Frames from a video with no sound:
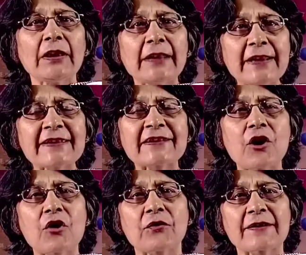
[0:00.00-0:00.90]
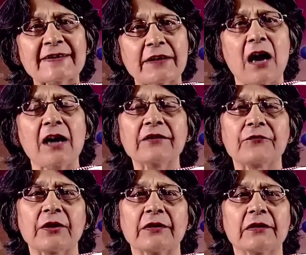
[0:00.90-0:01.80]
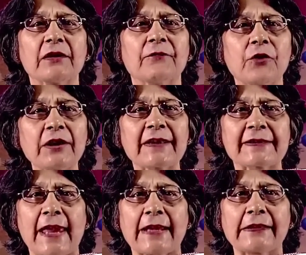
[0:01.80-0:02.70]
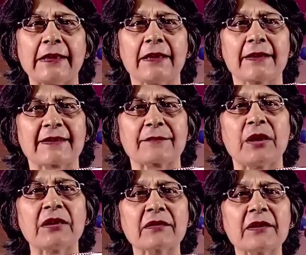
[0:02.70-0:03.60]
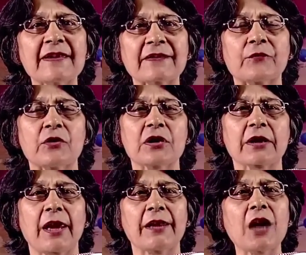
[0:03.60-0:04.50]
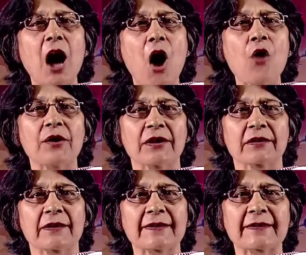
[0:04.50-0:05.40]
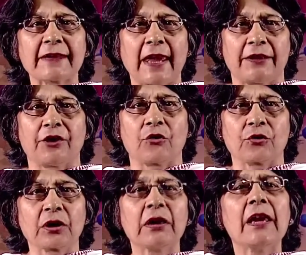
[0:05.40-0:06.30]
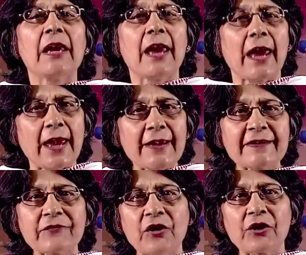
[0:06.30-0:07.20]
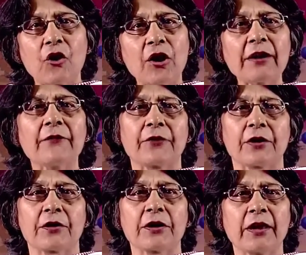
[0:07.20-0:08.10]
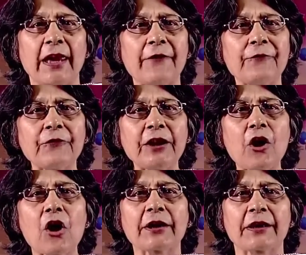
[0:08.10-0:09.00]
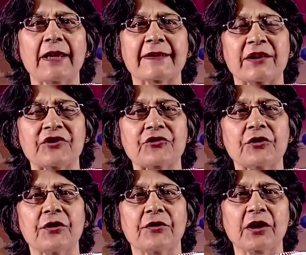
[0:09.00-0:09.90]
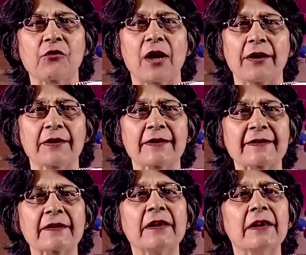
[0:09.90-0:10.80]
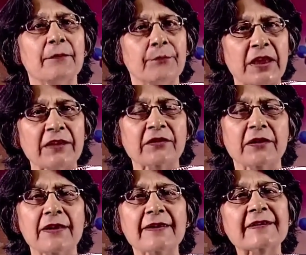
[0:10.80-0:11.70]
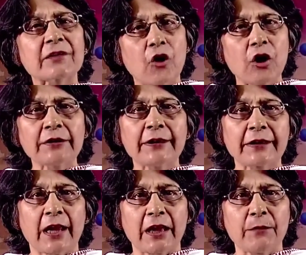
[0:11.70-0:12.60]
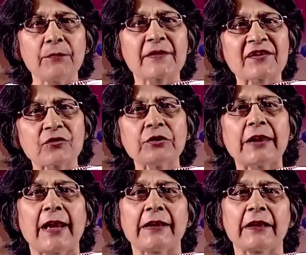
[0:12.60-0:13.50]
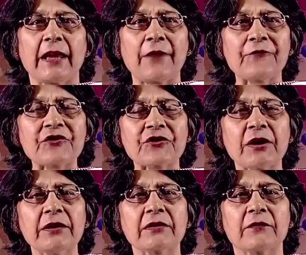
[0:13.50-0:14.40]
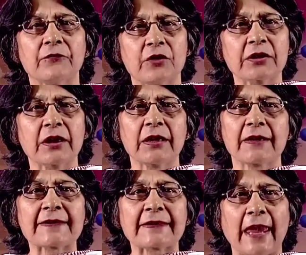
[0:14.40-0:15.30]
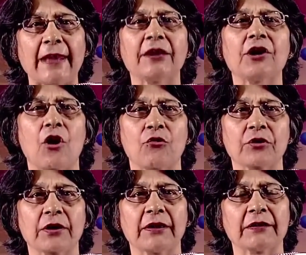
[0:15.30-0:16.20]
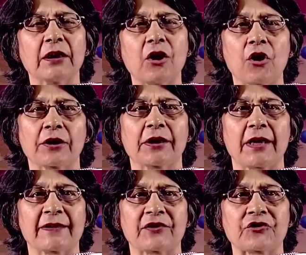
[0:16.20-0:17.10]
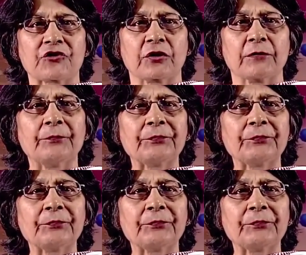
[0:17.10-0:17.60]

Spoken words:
Let's now start with what exactly is maintenance work and how it is carried out. As you are all aware, every organization requires maintenance all the time so that efficient working is carried out in the organization.